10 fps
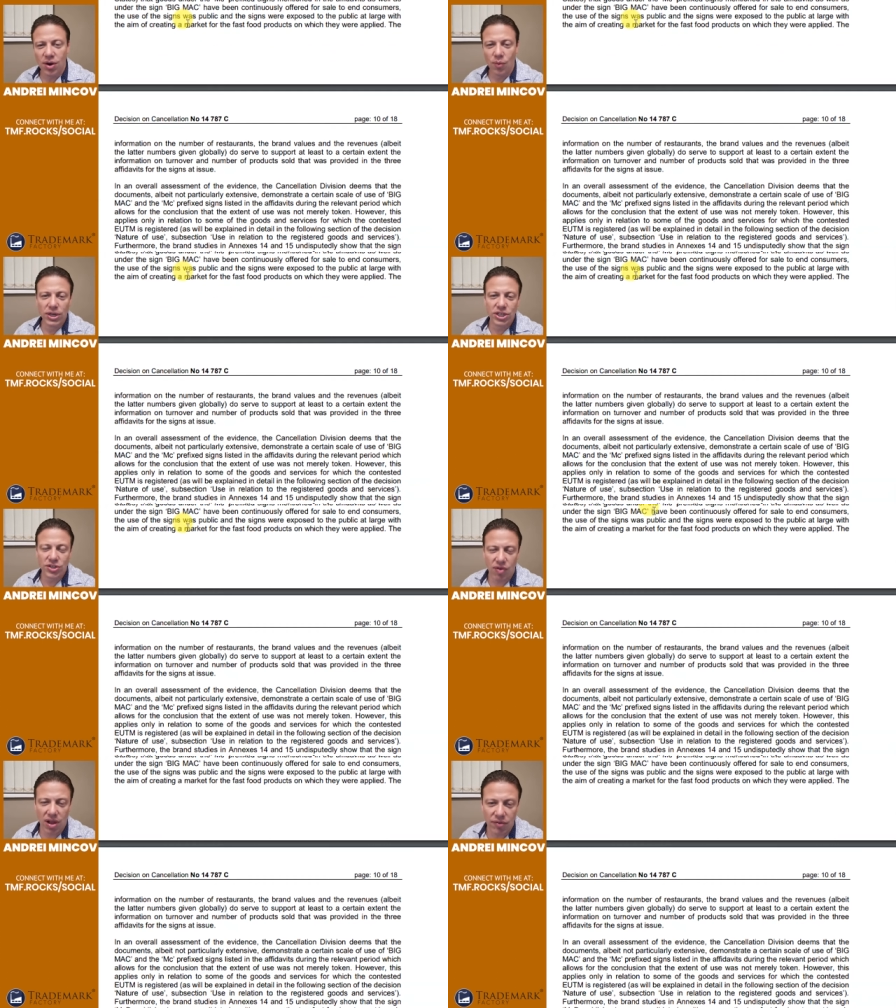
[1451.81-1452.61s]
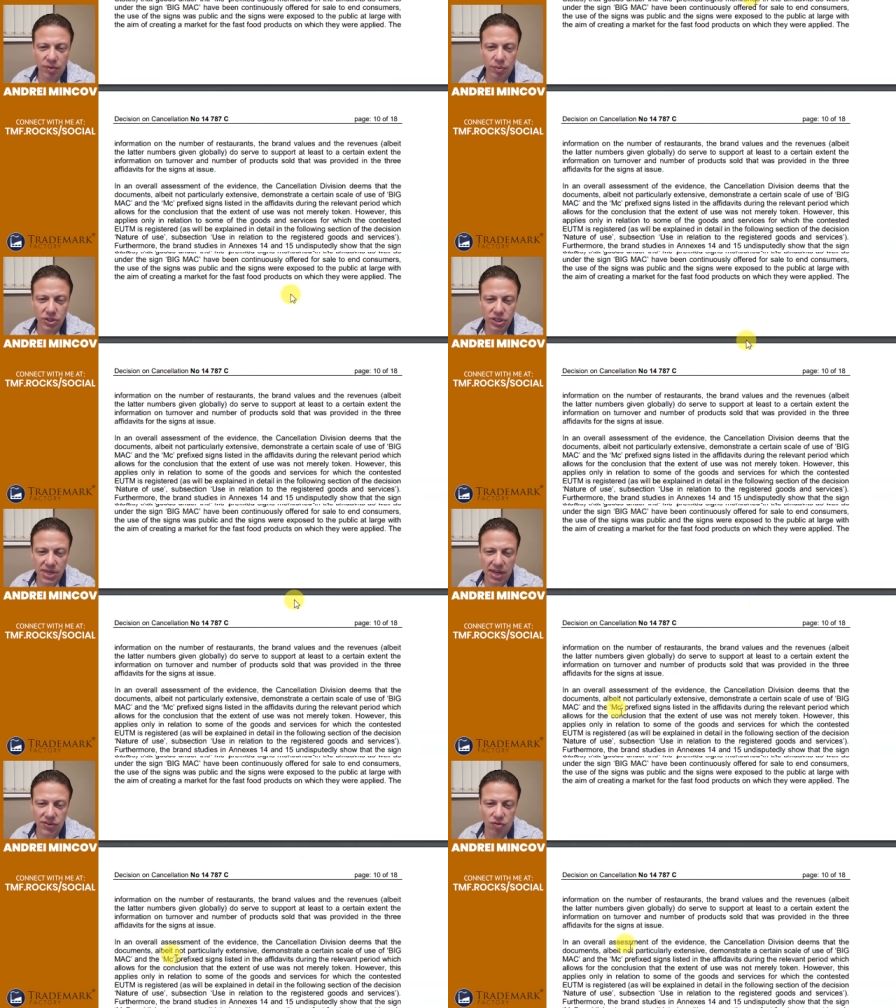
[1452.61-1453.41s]
which is relevant, which is
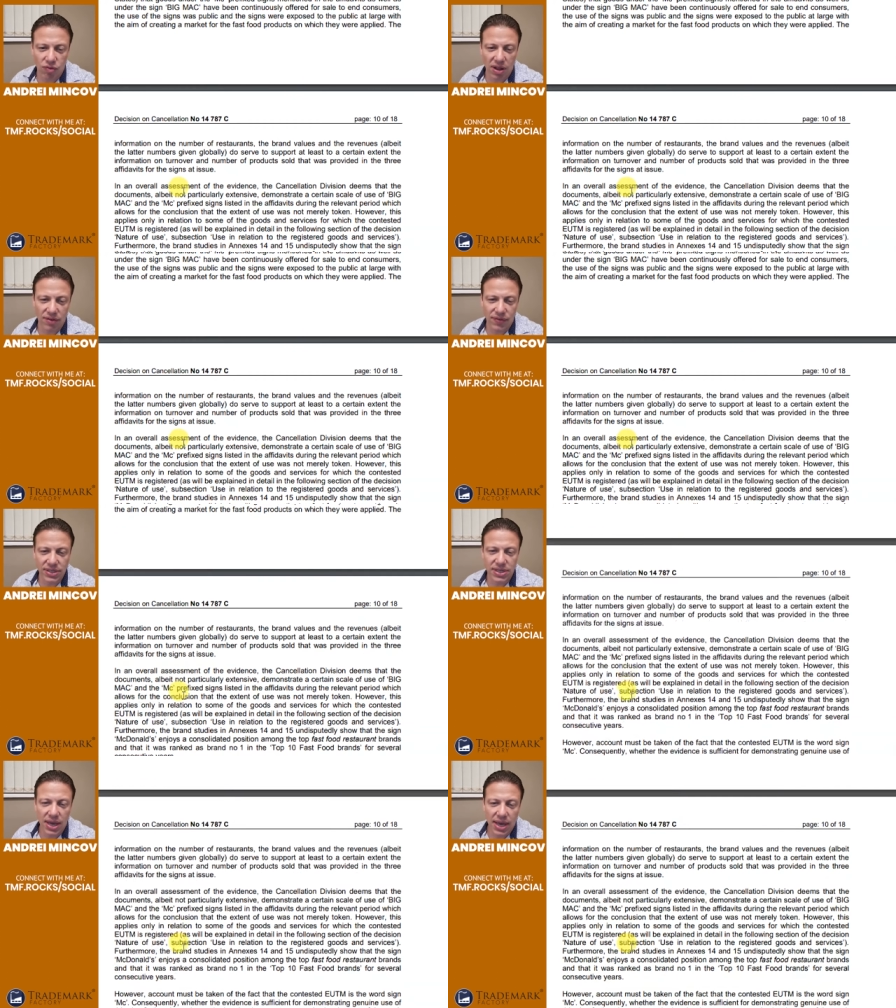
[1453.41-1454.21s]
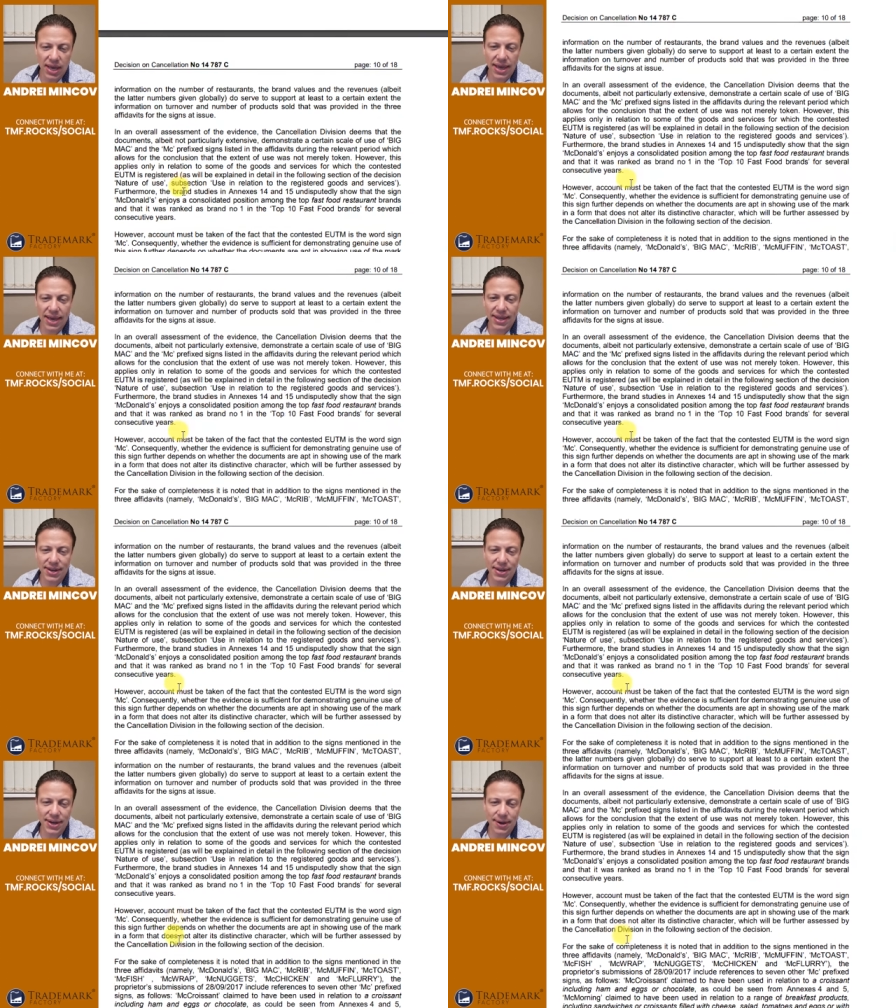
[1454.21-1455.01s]
not so relevant,
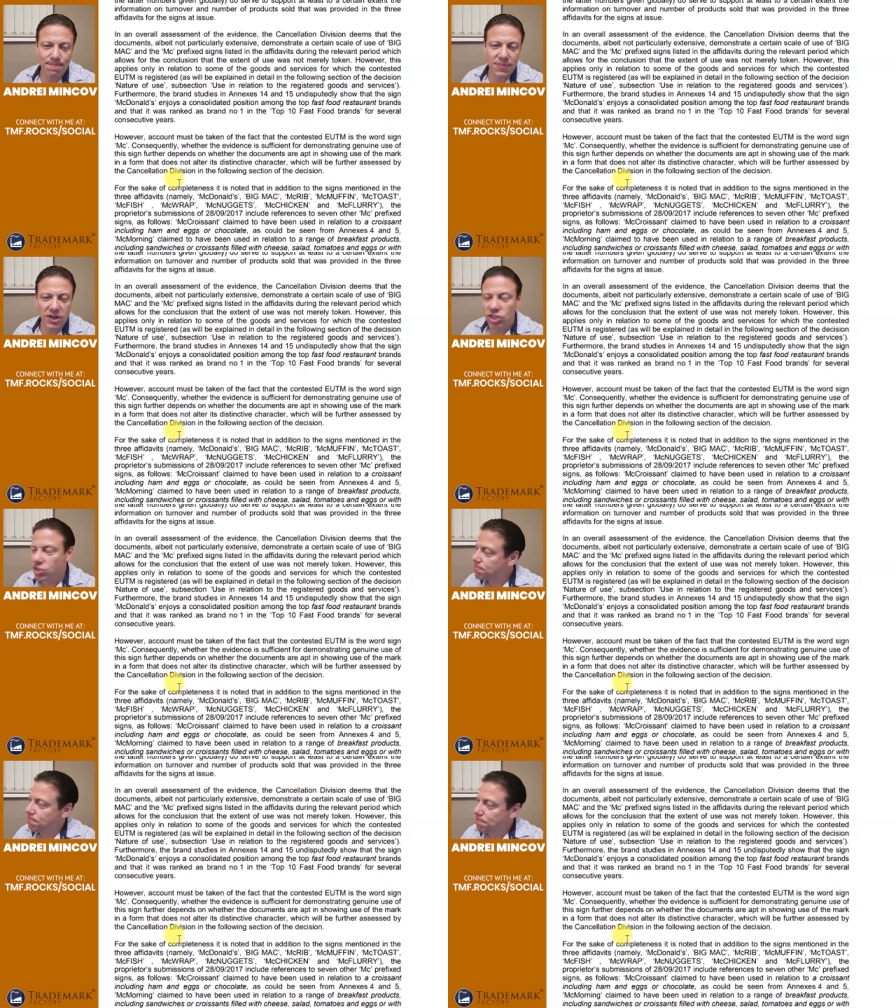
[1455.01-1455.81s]
and um, they're just